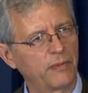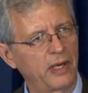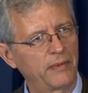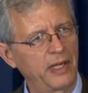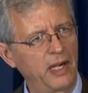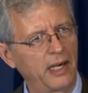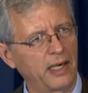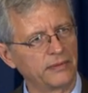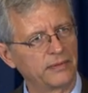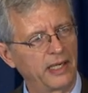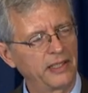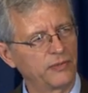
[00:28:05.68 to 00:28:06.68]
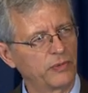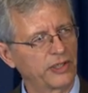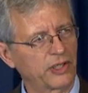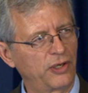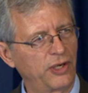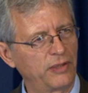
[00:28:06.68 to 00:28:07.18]
of where we are, right? Will
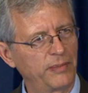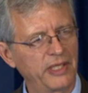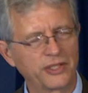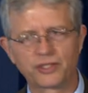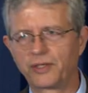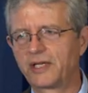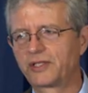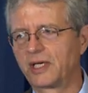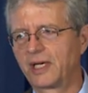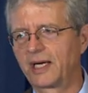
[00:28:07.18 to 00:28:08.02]
the current administration